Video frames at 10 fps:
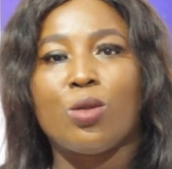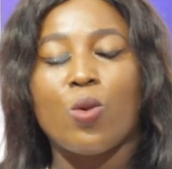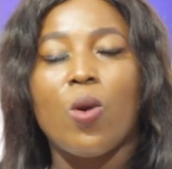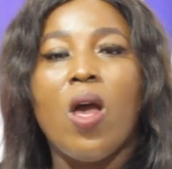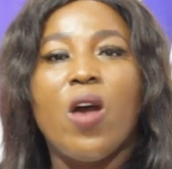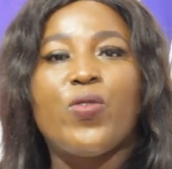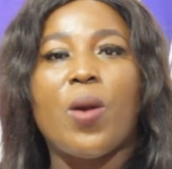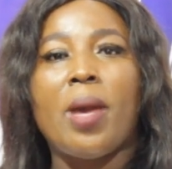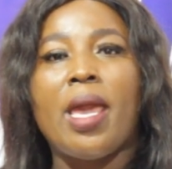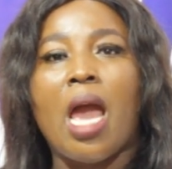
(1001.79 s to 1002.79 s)
So, for
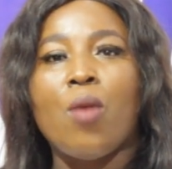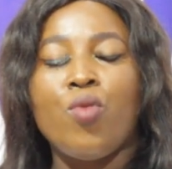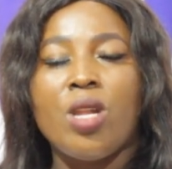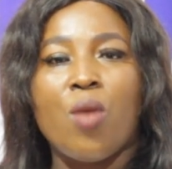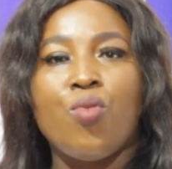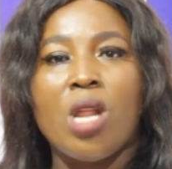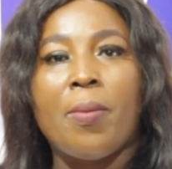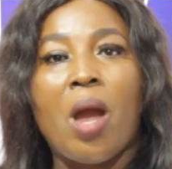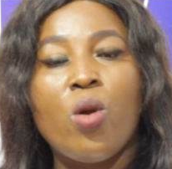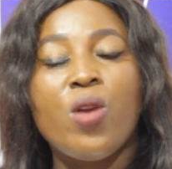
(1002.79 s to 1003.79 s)
my Abrina Brina.
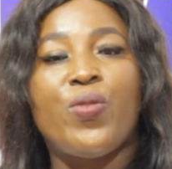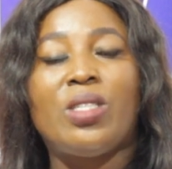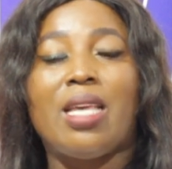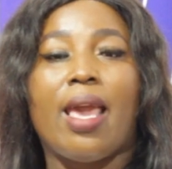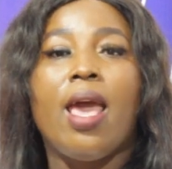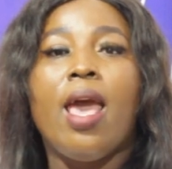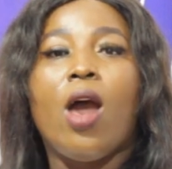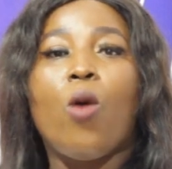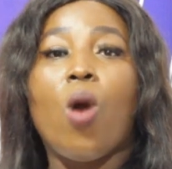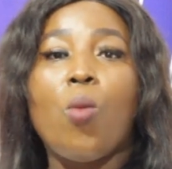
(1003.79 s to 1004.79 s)
My way, if you say,
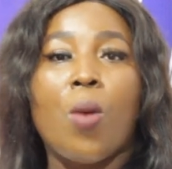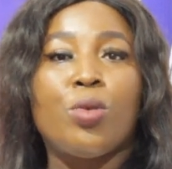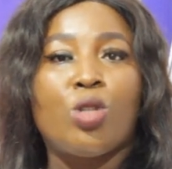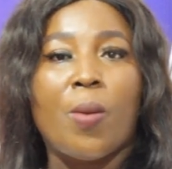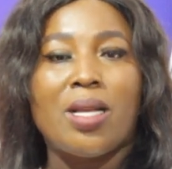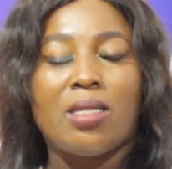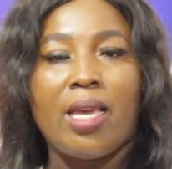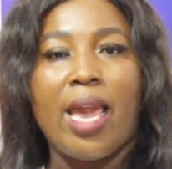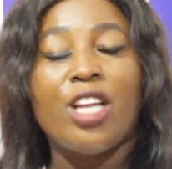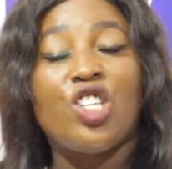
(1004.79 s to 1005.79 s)
one more summer
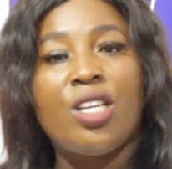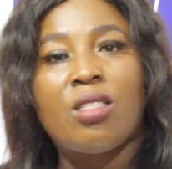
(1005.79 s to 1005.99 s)
say, hey, J.